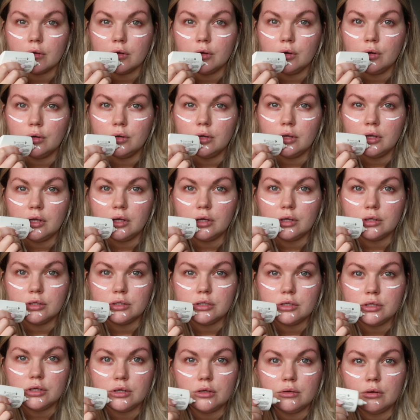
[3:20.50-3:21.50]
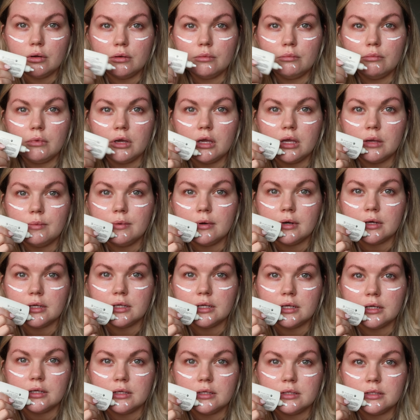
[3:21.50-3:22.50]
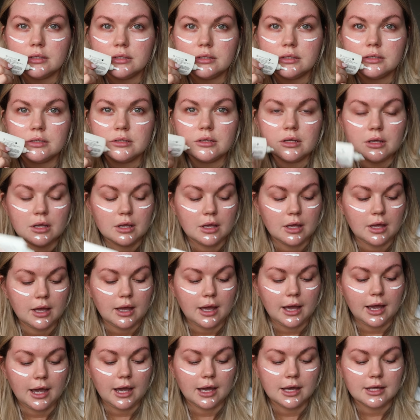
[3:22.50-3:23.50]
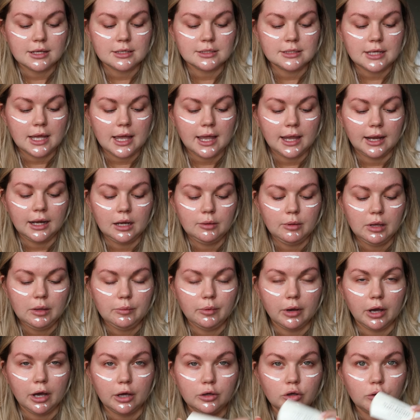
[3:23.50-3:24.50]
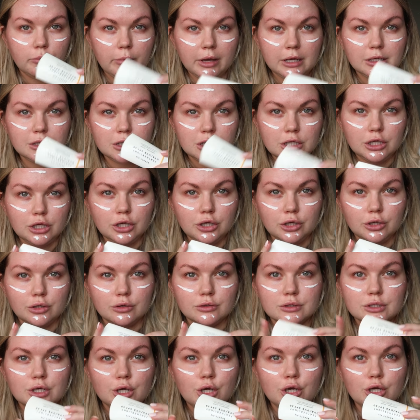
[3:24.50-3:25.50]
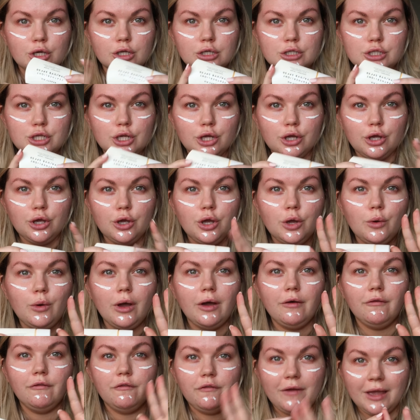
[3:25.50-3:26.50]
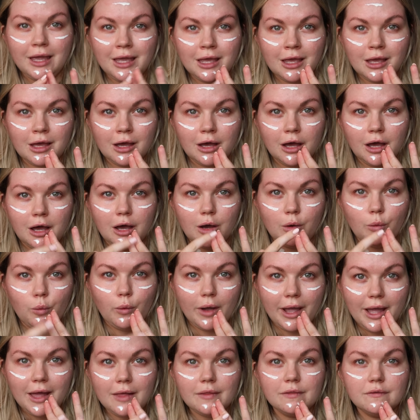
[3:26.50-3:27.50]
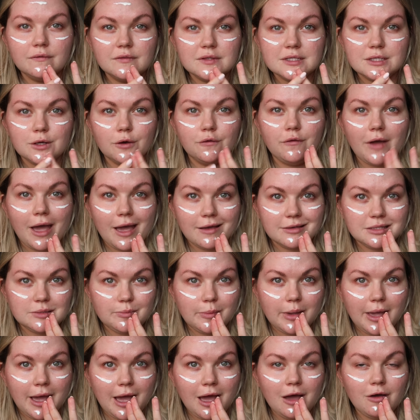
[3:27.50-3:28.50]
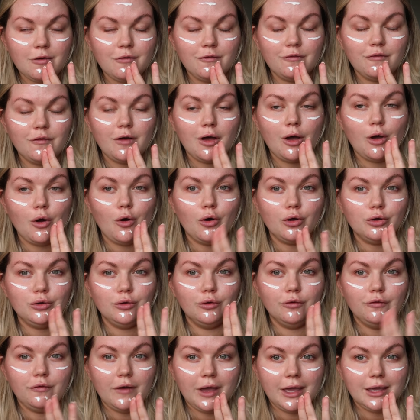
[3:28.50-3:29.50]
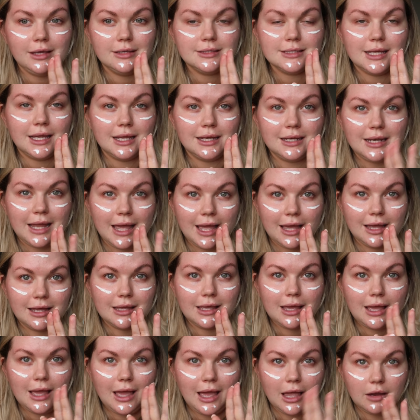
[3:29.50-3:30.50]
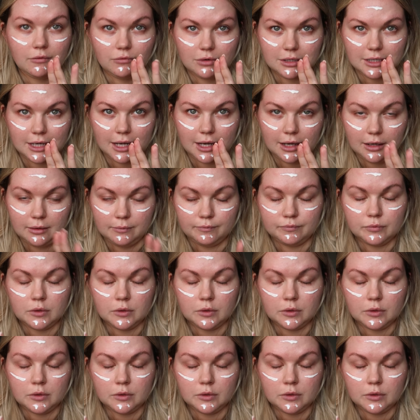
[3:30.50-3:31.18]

According to makeup artists, and Hailey Bieber, you're meant to use two finger widths of SPF on your face and neck every day.